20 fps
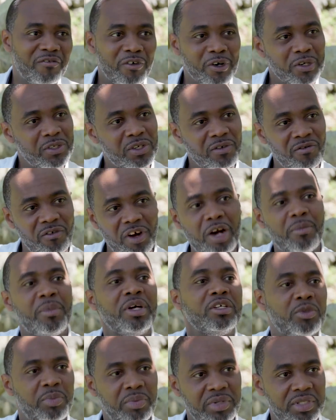versus
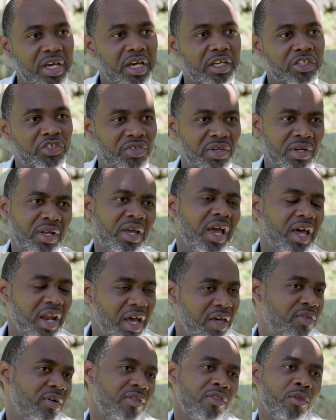environmental protection. And
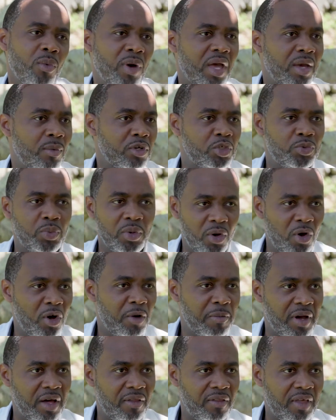I think the way in which we
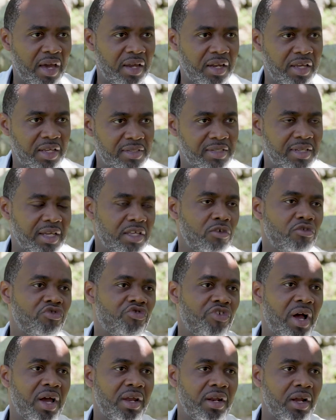go about that is that you
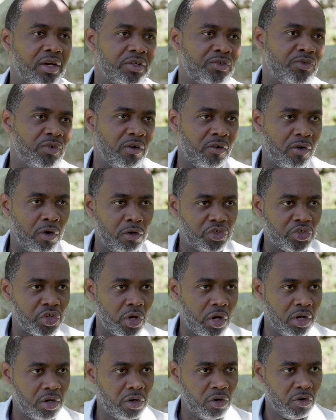try not to encroach
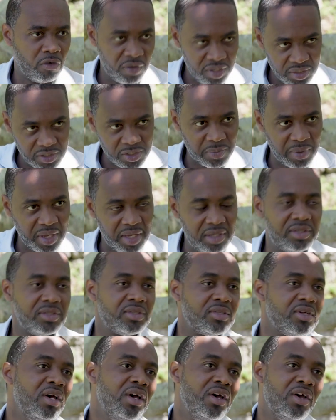on green
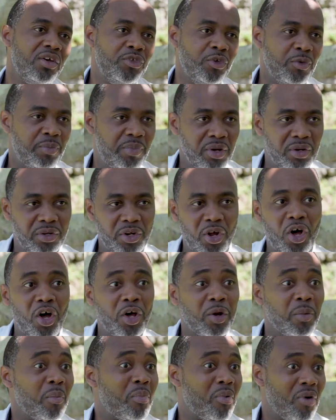space. You build
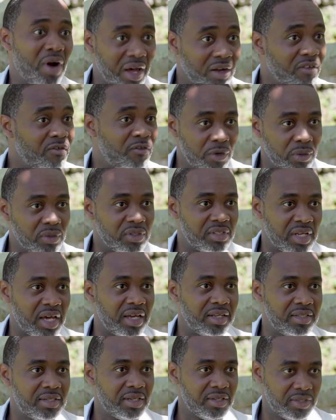on brownfield
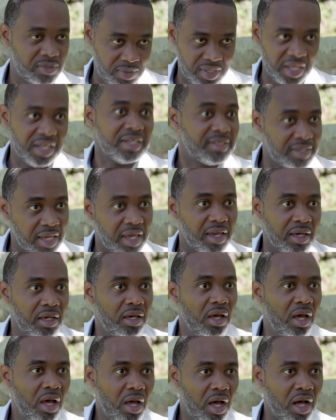sites, as they
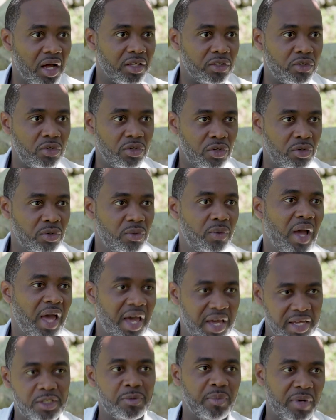say, to do
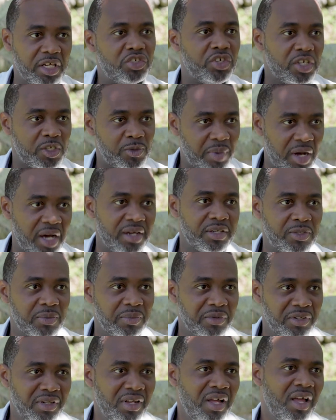as much as
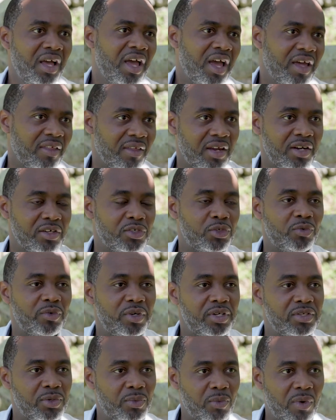possible. And that is a
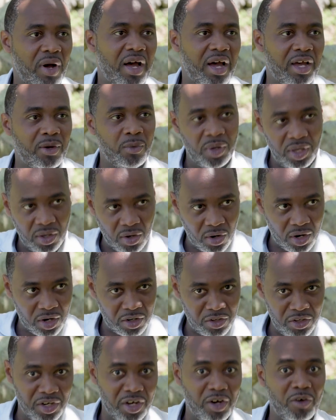reason why we
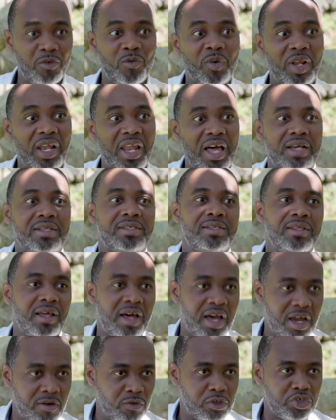are, relaxing
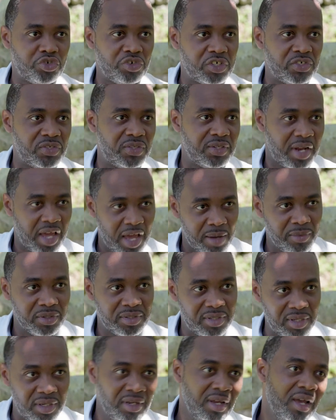the height restrictions in
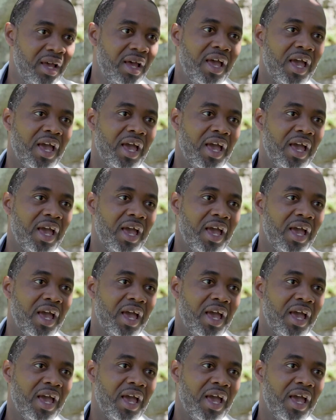Hamilton